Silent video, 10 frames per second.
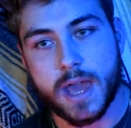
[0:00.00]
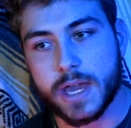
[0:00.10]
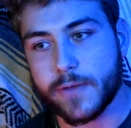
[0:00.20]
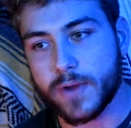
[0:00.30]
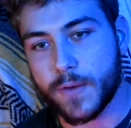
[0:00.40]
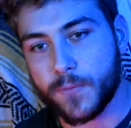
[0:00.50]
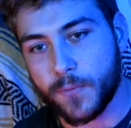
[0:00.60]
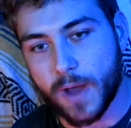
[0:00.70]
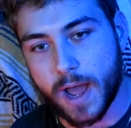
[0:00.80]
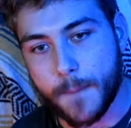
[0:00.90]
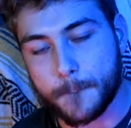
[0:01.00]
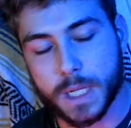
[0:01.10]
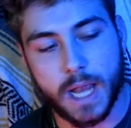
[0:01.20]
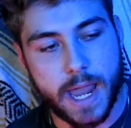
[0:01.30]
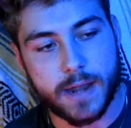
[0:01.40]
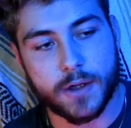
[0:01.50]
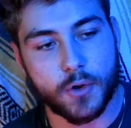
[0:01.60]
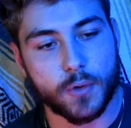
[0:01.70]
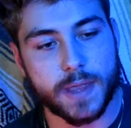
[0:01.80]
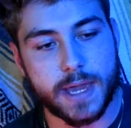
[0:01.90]
even if I plan on
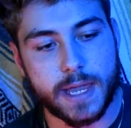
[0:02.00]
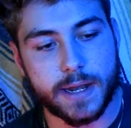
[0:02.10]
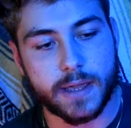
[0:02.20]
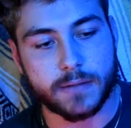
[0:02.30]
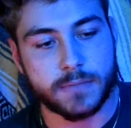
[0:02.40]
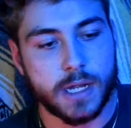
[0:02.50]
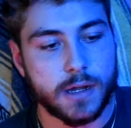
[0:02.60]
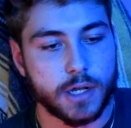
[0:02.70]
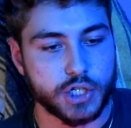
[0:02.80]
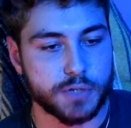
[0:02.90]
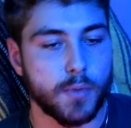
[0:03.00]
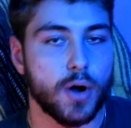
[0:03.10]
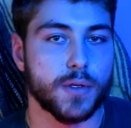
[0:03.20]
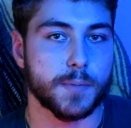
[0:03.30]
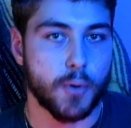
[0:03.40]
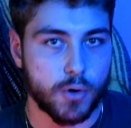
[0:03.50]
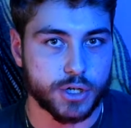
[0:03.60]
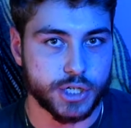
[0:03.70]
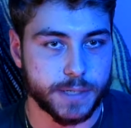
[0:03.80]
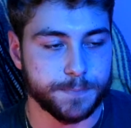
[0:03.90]
only eating a smaller
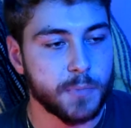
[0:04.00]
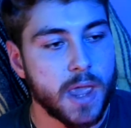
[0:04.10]
portion,